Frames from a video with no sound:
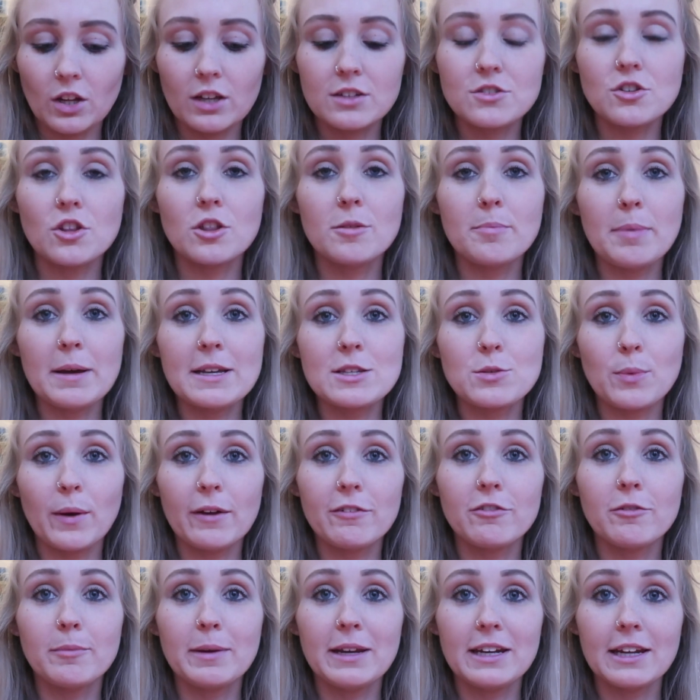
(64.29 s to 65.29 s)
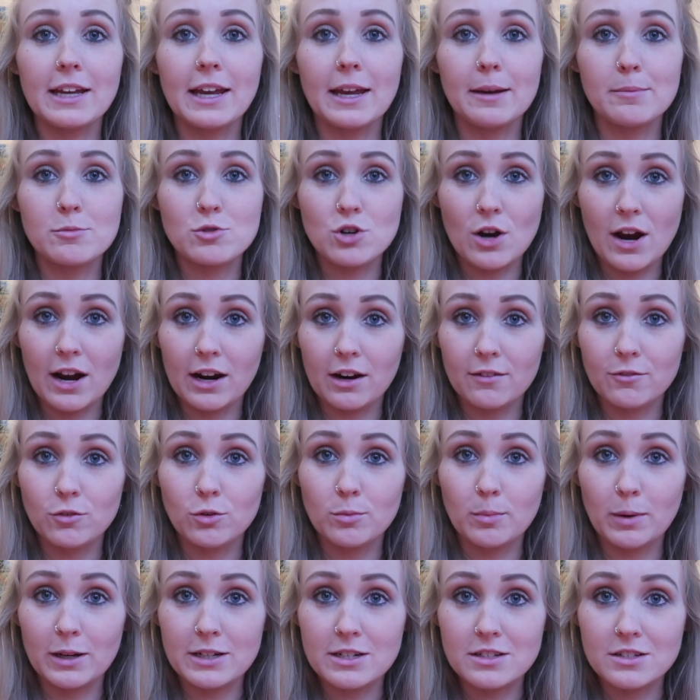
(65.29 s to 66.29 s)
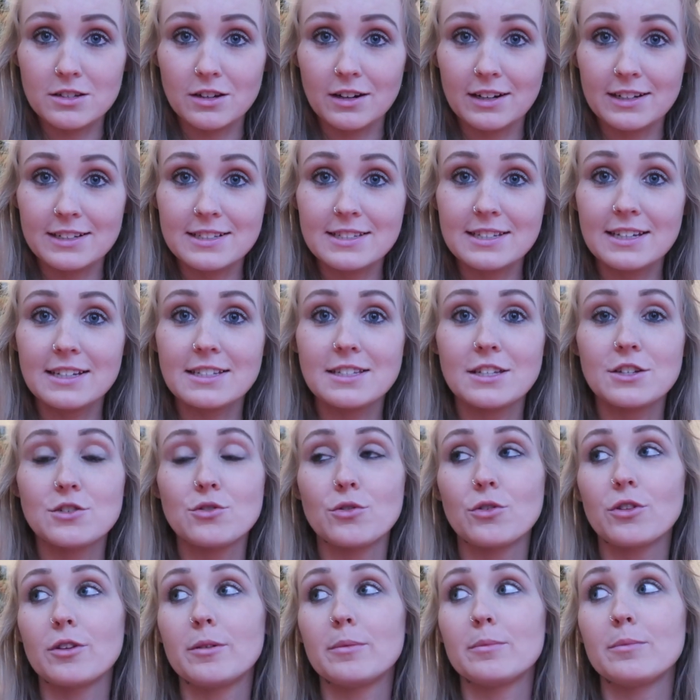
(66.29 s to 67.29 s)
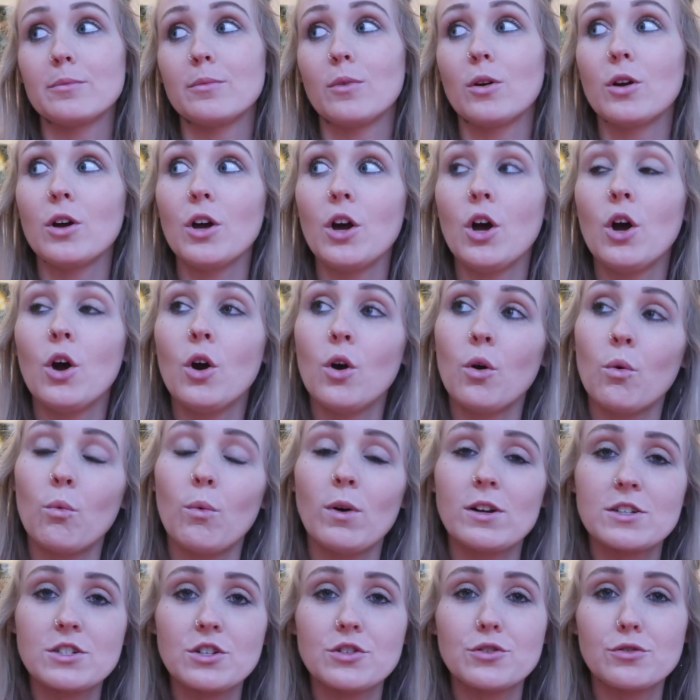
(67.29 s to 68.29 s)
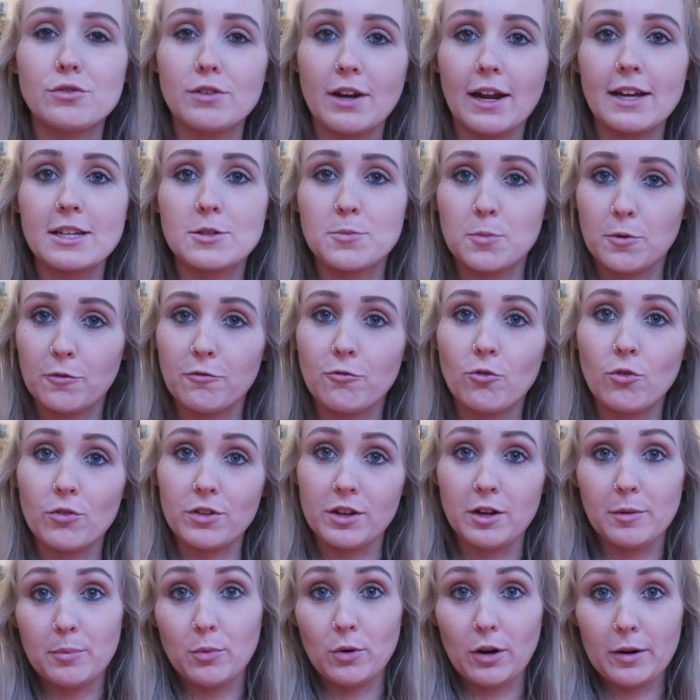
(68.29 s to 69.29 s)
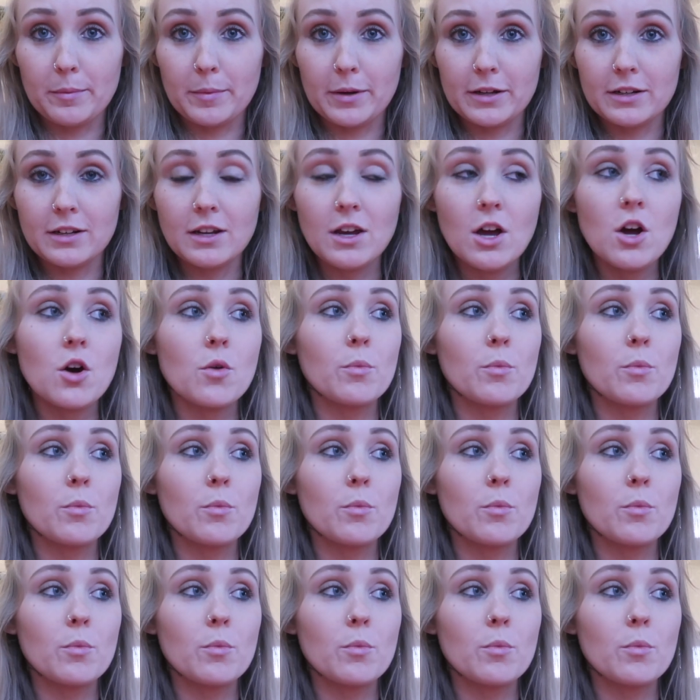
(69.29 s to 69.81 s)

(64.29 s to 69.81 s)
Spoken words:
So the best way for me to keep track of all my designs is to do them 1 to 2 days before the appointment,